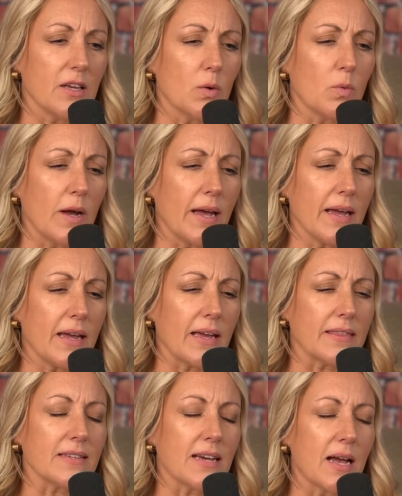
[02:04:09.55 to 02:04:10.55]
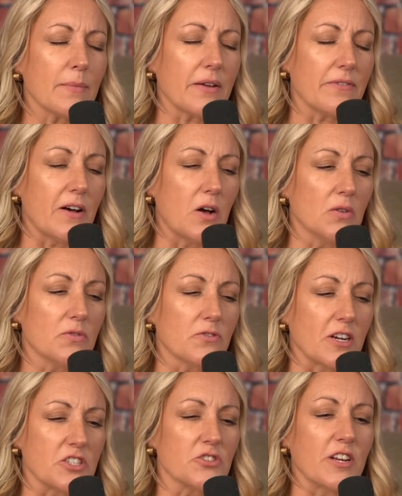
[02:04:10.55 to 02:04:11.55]
In a way, at the time I
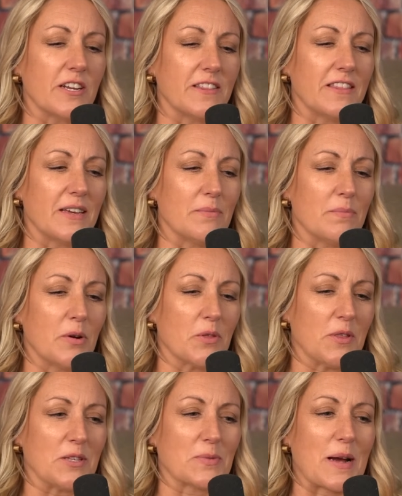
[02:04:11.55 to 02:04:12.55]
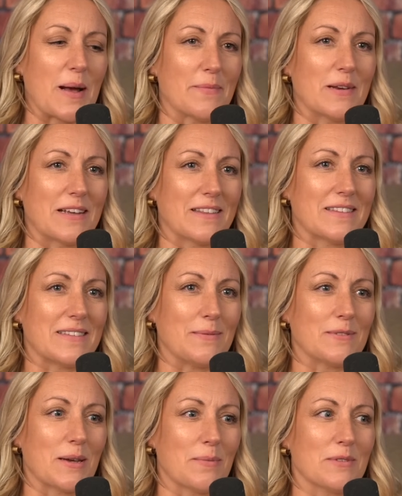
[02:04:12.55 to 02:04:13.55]
felt frustrated that both things were happening at the
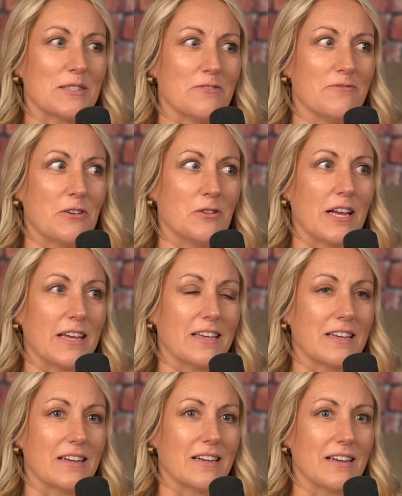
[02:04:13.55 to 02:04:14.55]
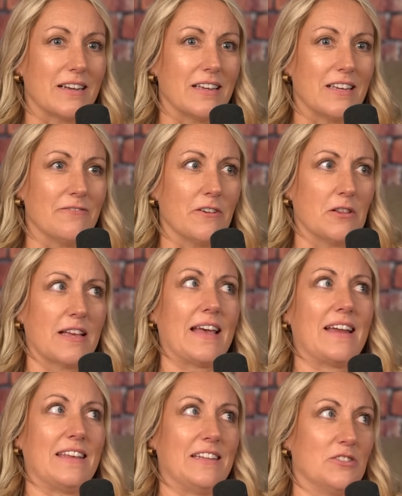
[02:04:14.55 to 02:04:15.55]
same time because it felt like it felt
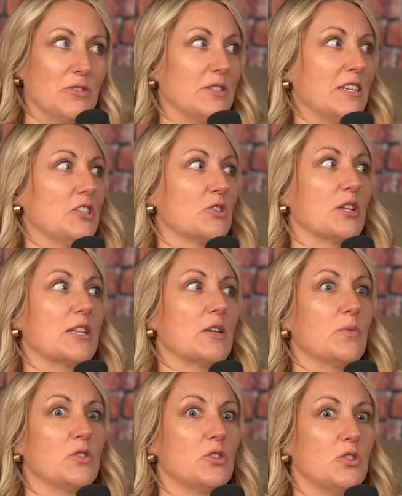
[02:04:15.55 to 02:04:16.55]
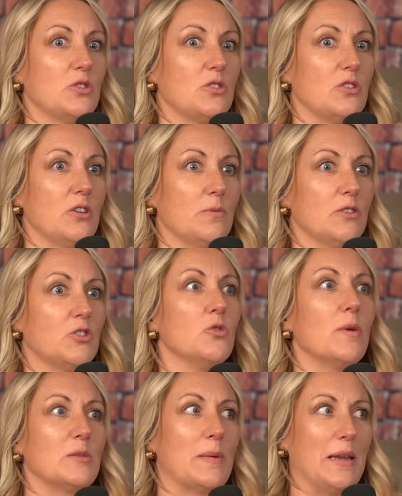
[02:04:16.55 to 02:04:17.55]
like adding insult to injury. Like it was it
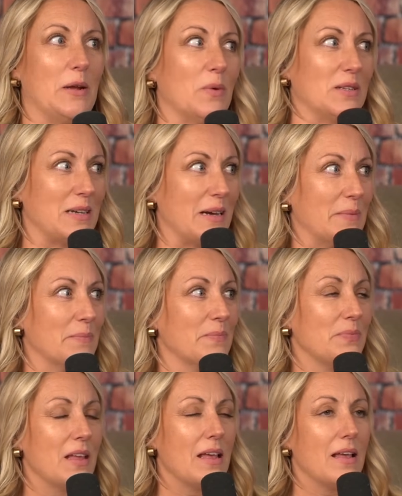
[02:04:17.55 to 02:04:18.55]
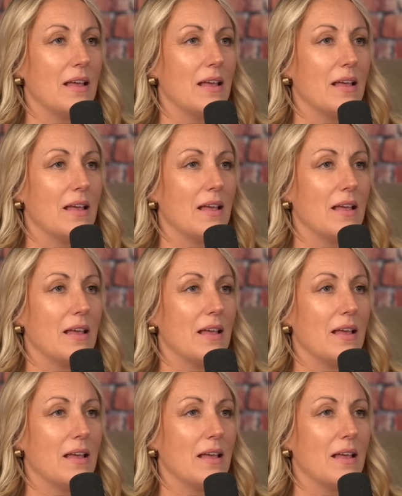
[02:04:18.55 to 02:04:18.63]
was too much pain at one time.